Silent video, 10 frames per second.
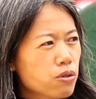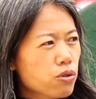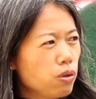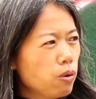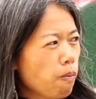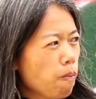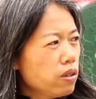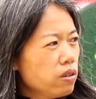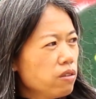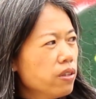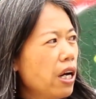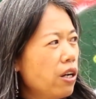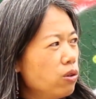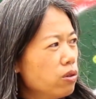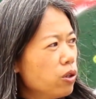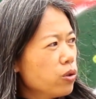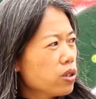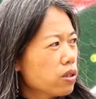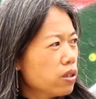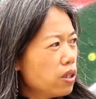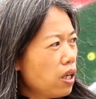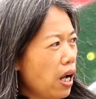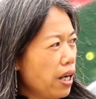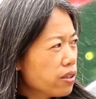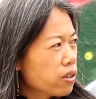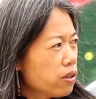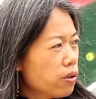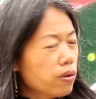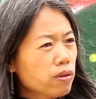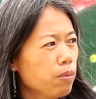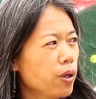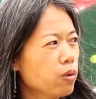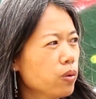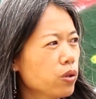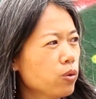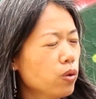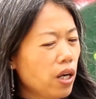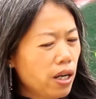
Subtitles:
So even I wrote an article about Berlin Wall.